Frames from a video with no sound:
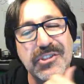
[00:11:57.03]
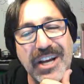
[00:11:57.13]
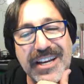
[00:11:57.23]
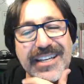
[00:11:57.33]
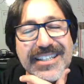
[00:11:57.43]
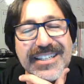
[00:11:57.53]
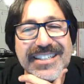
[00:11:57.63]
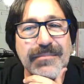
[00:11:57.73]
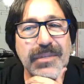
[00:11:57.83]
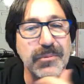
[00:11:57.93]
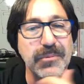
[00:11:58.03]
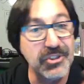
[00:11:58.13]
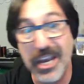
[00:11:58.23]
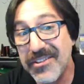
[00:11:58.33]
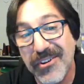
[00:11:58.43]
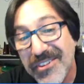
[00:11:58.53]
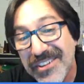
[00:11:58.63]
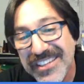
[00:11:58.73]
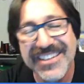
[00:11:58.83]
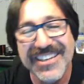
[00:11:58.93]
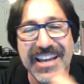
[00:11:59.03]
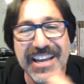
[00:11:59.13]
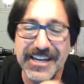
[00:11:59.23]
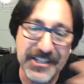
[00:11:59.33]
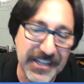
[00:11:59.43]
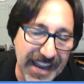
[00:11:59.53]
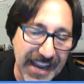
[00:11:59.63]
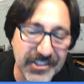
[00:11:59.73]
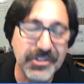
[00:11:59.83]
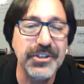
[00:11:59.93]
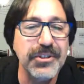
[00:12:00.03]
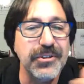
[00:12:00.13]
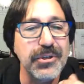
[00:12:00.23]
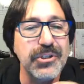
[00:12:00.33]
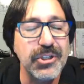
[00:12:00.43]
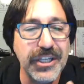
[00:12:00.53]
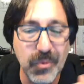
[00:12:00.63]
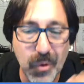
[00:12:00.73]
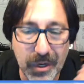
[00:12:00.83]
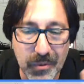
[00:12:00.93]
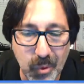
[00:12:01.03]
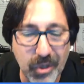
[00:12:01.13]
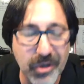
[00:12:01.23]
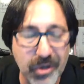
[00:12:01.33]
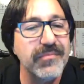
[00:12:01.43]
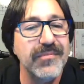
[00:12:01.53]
giant, but he was gentle, and he did answer you usually in 1-word